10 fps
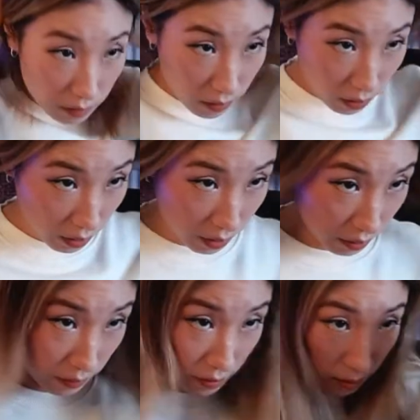Okay,
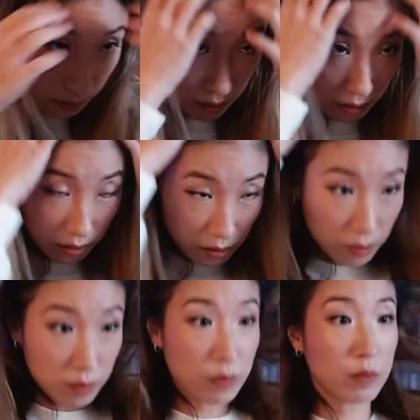I need to do
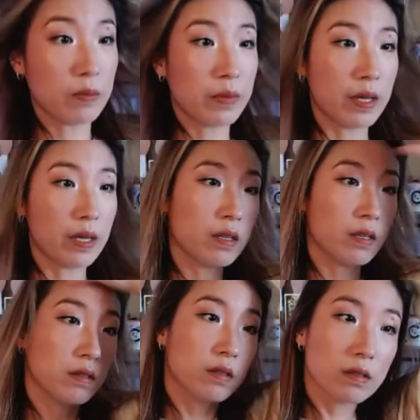something about my hair.